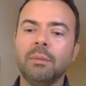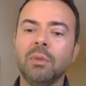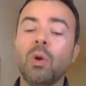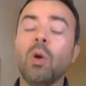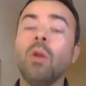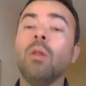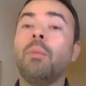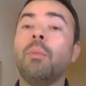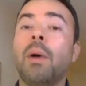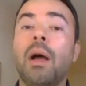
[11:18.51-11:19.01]

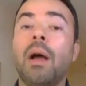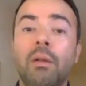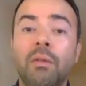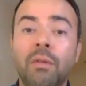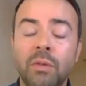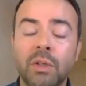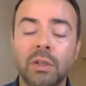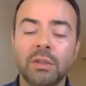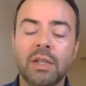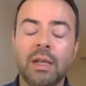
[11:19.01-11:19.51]
Colin Powell,
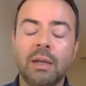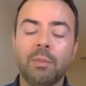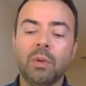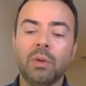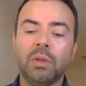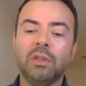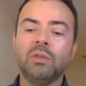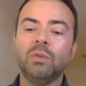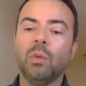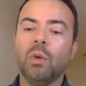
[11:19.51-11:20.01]
for example.
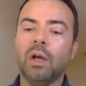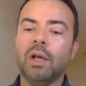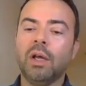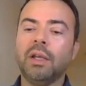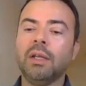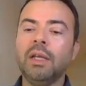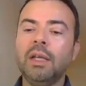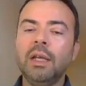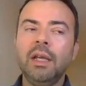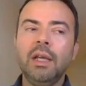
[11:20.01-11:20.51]
He's one.